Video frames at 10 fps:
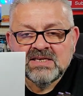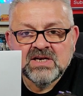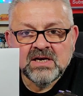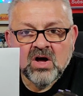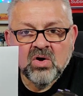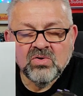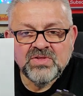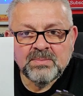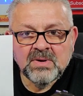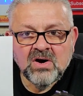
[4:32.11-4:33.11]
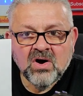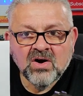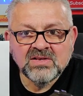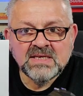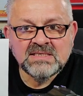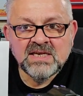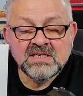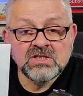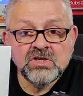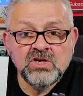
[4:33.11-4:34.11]
is going to hold up a card that
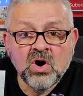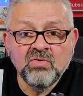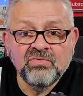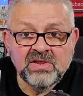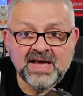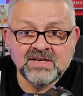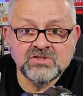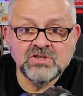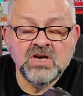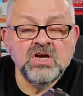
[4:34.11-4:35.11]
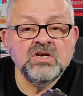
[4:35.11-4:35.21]
says no flash.